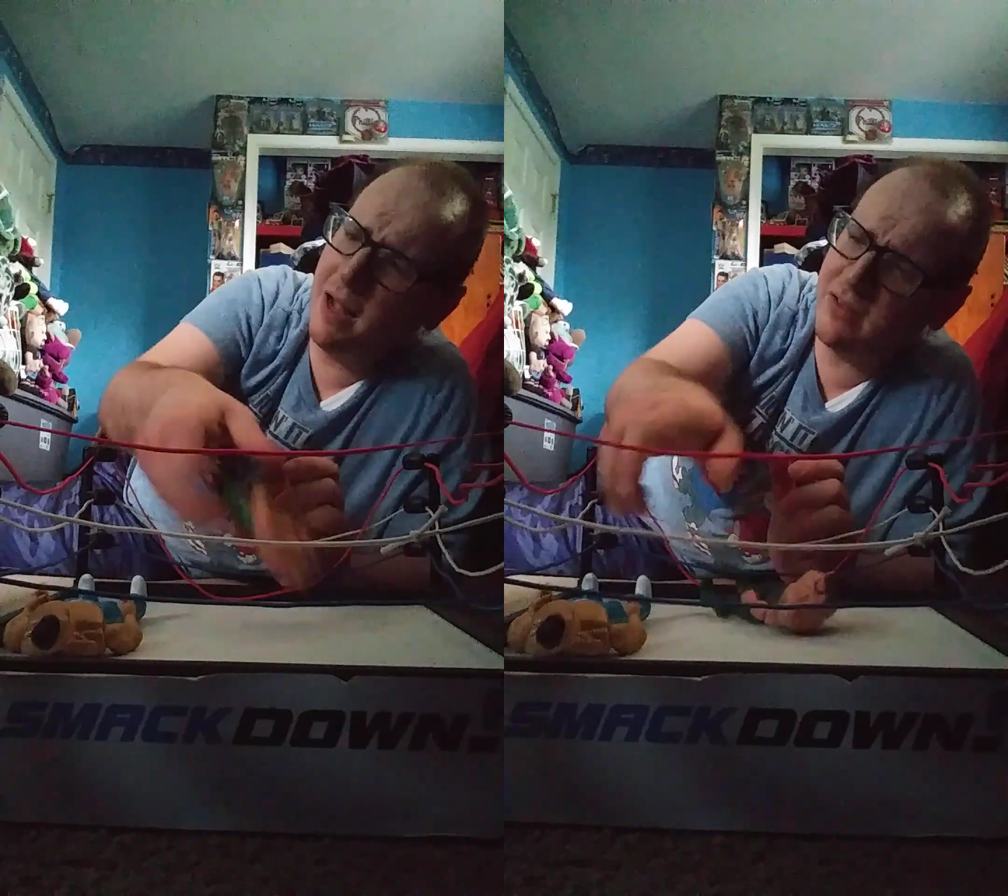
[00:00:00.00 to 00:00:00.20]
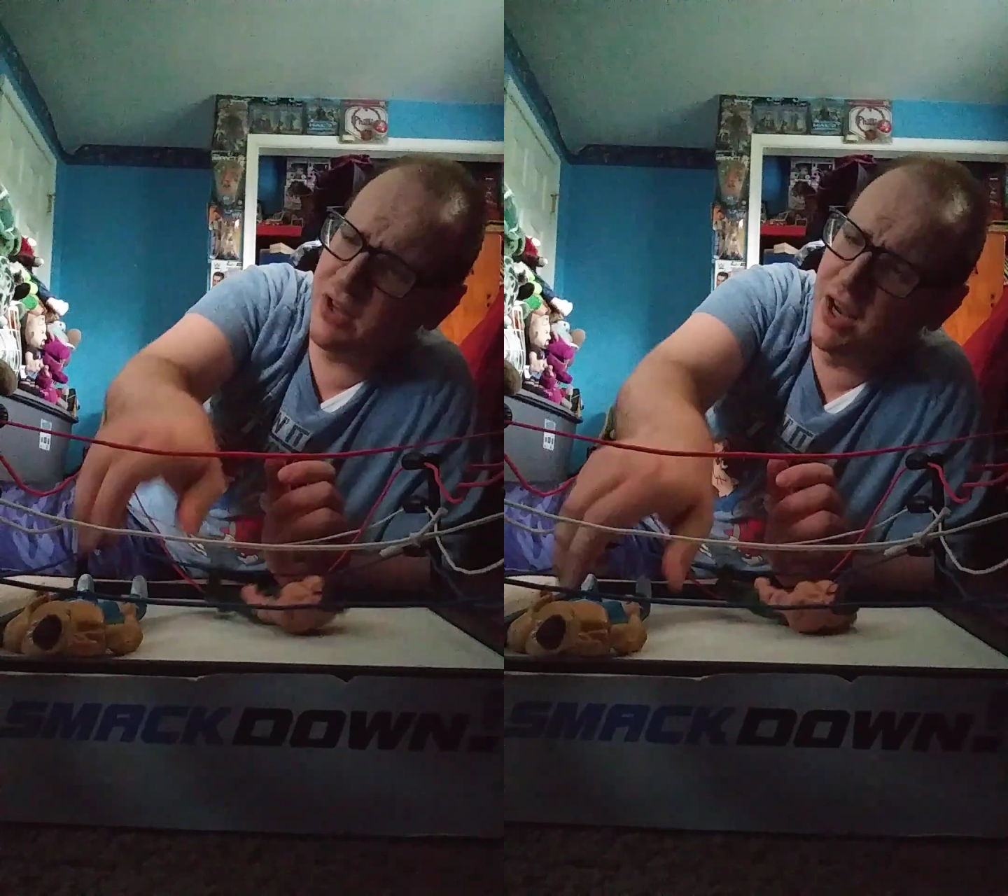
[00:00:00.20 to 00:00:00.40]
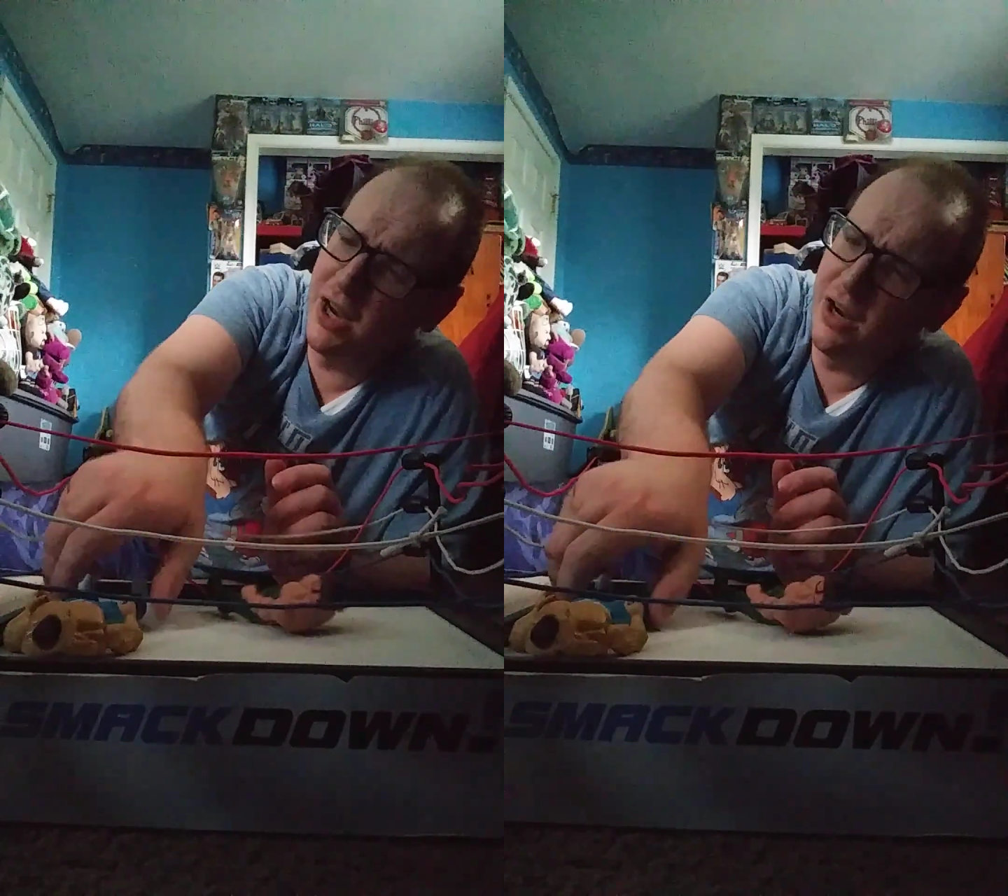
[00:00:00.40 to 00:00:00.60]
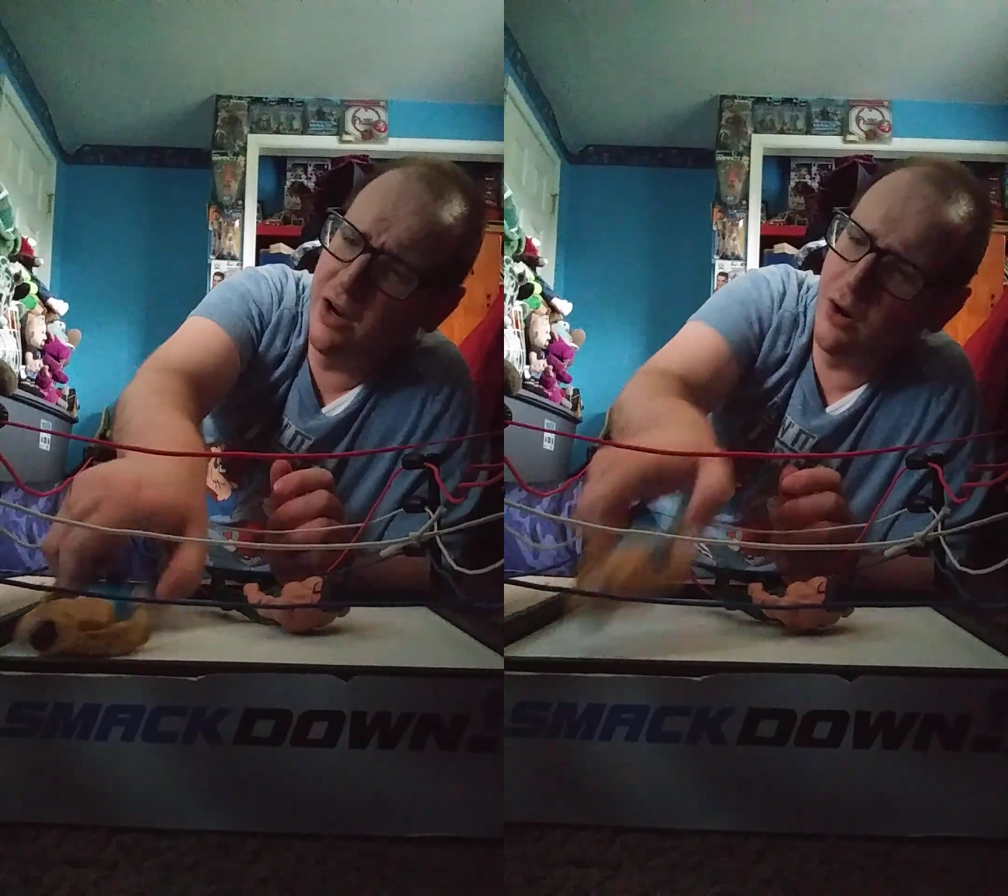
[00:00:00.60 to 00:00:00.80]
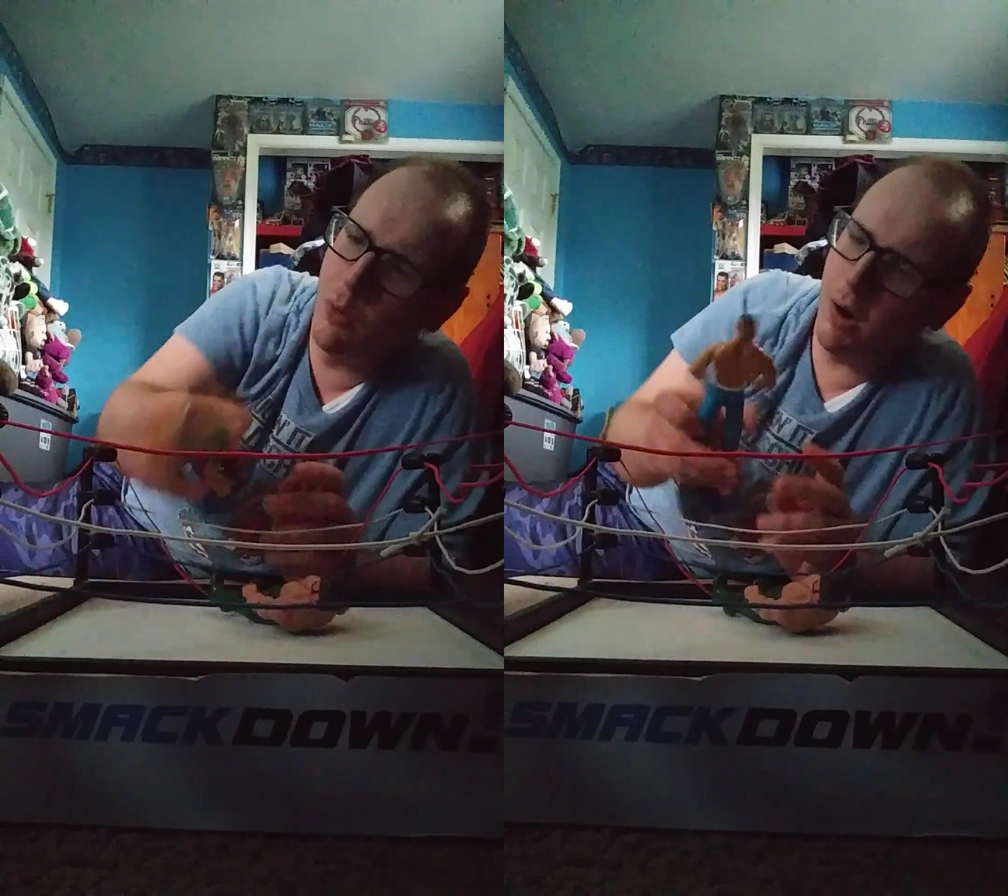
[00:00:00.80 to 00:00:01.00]
at
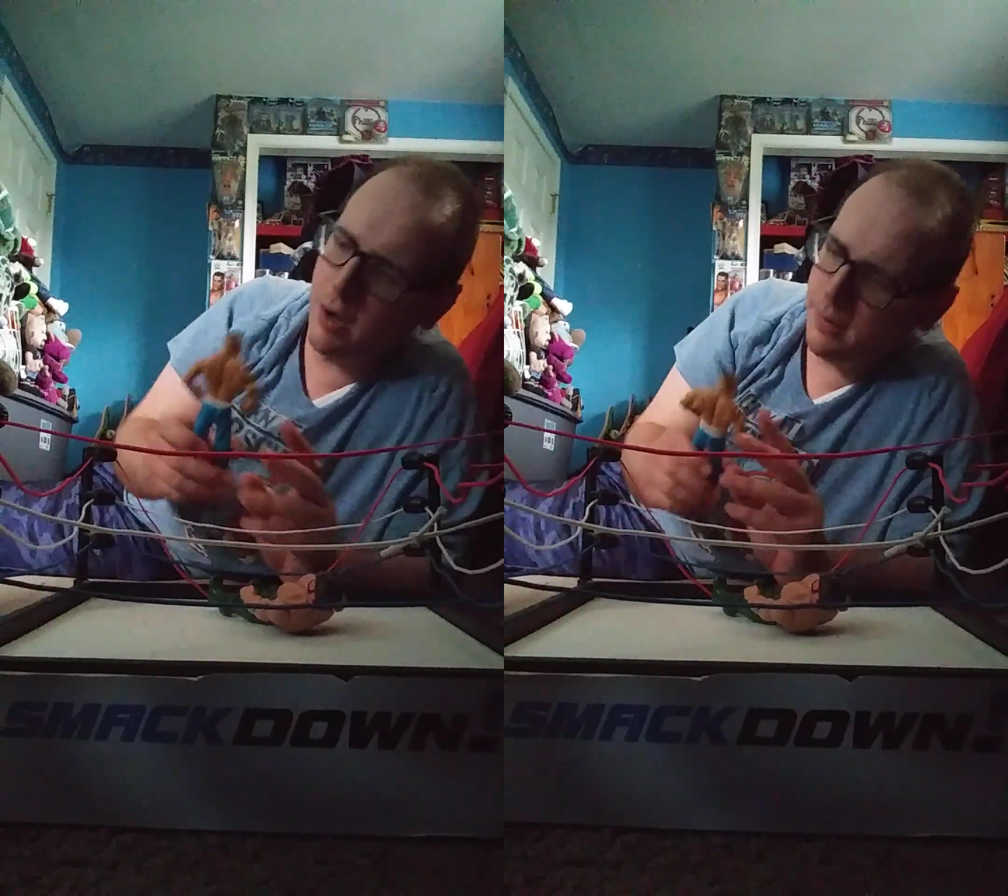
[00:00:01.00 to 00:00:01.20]
2.